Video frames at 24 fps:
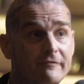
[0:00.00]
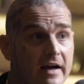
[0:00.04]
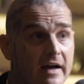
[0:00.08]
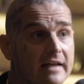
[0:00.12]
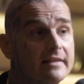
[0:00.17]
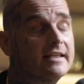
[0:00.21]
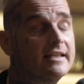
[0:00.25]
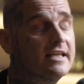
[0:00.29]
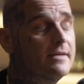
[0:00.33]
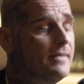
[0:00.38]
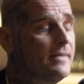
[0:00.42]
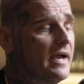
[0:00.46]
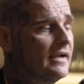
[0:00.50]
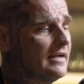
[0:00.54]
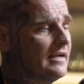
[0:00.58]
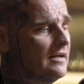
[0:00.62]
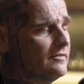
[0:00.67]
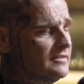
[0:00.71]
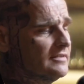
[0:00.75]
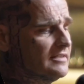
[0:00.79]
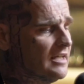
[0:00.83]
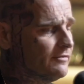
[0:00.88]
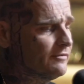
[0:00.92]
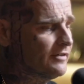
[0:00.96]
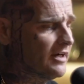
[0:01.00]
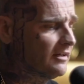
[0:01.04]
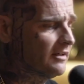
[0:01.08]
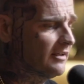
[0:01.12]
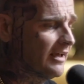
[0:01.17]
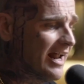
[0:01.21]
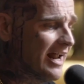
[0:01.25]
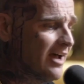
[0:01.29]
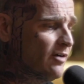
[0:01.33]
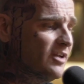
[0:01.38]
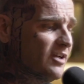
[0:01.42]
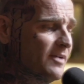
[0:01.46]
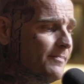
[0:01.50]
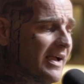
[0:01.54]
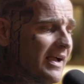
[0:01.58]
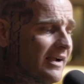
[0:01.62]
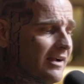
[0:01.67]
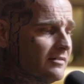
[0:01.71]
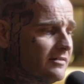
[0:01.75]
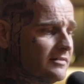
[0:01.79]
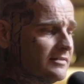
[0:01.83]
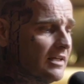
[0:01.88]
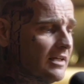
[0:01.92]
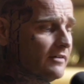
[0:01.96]
I finally get back out to South Carolina. I don't get
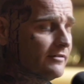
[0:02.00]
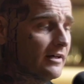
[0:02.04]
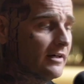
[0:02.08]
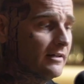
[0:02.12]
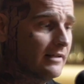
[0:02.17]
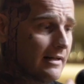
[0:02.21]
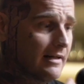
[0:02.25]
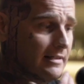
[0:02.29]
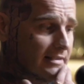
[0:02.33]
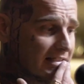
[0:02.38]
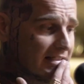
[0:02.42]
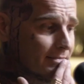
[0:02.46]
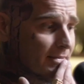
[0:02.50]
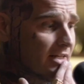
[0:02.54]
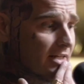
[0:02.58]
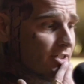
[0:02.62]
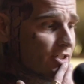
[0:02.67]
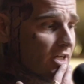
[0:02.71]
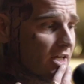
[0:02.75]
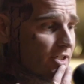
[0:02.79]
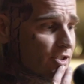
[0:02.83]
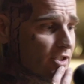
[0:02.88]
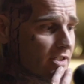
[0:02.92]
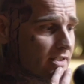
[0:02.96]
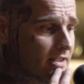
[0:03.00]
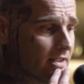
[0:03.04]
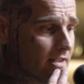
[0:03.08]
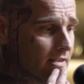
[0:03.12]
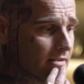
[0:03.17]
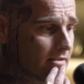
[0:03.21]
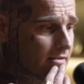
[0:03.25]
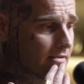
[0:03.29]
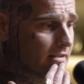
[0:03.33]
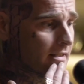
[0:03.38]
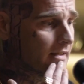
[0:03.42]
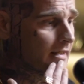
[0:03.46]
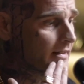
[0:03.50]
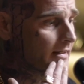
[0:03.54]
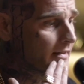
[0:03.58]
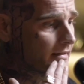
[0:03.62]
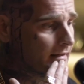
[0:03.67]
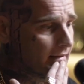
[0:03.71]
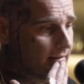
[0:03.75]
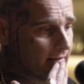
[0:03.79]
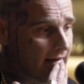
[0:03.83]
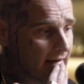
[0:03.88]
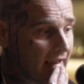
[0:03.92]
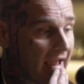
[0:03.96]
back out to South Carolina to see my judge until
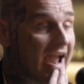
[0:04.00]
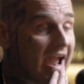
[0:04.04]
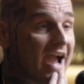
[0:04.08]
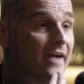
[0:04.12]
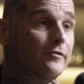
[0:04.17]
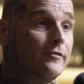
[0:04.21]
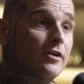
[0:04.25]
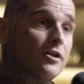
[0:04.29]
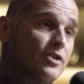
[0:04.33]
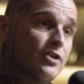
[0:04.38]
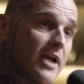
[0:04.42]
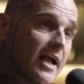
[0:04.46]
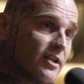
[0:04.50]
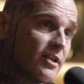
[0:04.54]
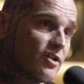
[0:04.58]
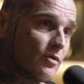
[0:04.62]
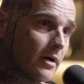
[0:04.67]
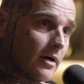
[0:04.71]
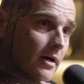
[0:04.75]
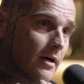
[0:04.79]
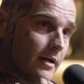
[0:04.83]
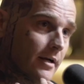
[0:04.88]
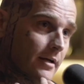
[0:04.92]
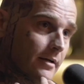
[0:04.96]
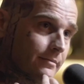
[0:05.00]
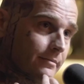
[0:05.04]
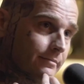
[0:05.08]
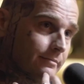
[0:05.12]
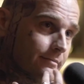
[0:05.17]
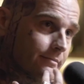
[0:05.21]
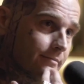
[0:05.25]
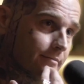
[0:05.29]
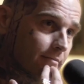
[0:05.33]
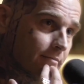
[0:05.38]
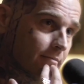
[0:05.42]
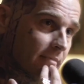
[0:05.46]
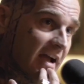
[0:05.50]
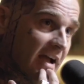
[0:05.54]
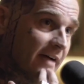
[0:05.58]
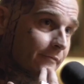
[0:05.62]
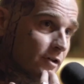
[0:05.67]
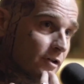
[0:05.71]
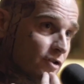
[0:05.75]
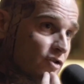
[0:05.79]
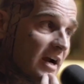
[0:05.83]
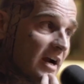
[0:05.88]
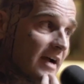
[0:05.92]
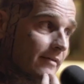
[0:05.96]
after January,
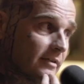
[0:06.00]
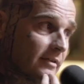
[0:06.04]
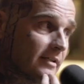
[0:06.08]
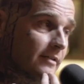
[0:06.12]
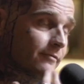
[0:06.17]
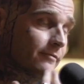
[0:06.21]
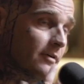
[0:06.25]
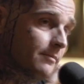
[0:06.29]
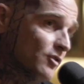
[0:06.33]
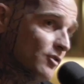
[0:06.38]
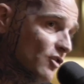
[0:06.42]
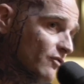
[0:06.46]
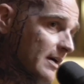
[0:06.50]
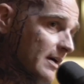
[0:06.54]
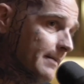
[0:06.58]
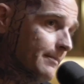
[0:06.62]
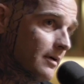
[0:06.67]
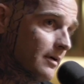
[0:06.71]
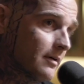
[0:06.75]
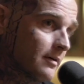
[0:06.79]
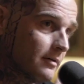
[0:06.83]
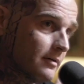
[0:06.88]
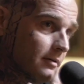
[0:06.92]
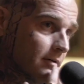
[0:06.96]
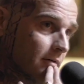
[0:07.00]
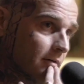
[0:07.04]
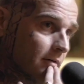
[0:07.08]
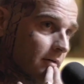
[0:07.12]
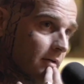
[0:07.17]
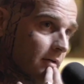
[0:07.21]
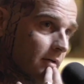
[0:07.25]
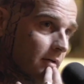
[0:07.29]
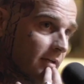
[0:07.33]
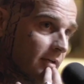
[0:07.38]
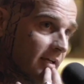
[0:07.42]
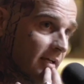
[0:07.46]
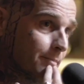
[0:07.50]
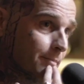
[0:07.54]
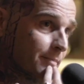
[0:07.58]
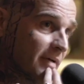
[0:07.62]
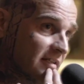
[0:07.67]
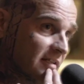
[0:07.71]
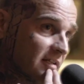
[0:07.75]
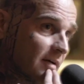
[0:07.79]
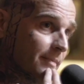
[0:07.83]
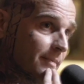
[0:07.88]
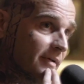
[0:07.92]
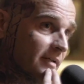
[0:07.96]
after traveling from November, getting
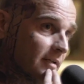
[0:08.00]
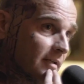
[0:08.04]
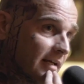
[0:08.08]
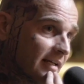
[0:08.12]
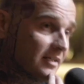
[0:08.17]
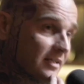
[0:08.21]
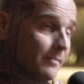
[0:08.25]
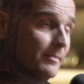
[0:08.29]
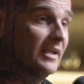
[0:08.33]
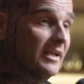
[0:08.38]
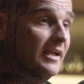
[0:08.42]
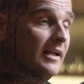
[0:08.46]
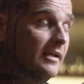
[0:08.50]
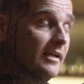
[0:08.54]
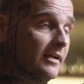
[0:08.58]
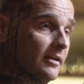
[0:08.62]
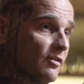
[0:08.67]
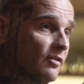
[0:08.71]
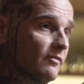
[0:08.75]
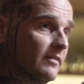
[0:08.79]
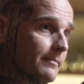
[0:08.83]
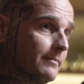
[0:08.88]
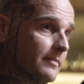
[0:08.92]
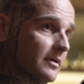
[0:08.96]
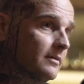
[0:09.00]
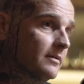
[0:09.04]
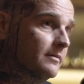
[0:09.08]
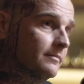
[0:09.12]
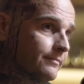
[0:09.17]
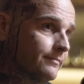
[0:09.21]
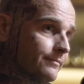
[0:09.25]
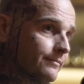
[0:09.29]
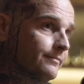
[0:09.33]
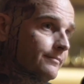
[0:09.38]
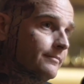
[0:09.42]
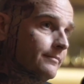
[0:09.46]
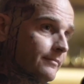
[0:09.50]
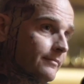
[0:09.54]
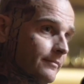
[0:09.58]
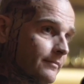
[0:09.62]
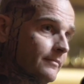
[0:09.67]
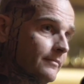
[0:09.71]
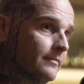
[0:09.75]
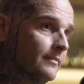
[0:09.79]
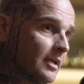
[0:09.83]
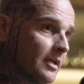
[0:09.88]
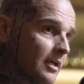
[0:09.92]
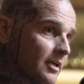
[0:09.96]
picked up in like the beginning of November.
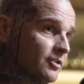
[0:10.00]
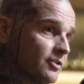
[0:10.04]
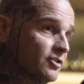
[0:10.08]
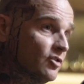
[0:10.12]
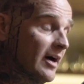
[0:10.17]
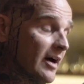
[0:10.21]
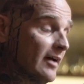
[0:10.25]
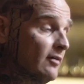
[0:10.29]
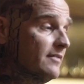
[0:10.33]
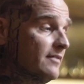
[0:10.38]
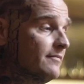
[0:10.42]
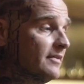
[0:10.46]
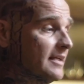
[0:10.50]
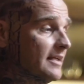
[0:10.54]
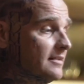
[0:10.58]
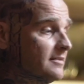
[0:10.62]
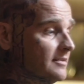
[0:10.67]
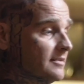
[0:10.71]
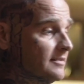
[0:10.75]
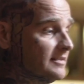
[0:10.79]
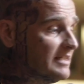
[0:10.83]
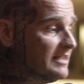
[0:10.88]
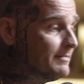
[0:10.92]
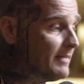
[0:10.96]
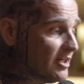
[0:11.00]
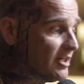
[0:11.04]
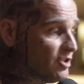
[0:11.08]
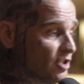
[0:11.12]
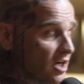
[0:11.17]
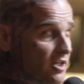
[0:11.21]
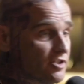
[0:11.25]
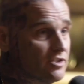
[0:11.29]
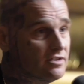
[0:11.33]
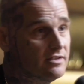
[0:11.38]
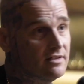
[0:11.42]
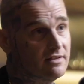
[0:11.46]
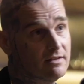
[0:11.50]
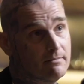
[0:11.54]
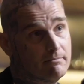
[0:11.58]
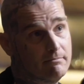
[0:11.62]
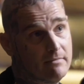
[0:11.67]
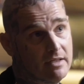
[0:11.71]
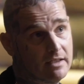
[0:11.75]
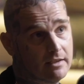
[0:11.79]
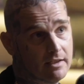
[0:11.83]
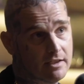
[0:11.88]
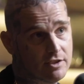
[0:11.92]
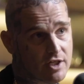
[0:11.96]
So I don't even get to see my judge until the
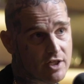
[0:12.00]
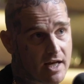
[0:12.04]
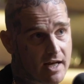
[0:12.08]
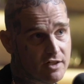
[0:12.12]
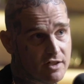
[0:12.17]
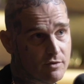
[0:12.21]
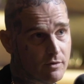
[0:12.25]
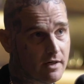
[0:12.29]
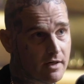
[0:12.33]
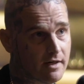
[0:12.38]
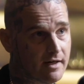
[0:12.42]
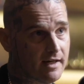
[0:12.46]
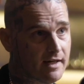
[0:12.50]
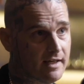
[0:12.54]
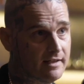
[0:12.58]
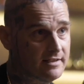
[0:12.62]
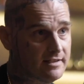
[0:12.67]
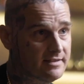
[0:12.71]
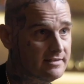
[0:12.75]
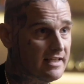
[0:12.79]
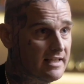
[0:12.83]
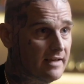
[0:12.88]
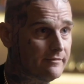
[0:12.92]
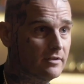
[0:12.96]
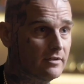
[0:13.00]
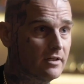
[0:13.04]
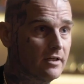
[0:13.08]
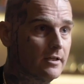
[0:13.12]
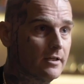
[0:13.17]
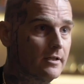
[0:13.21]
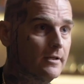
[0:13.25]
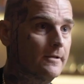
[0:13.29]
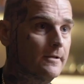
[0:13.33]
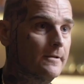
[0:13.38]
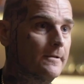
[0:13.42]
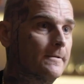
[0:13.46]
middle of January. And, and how much time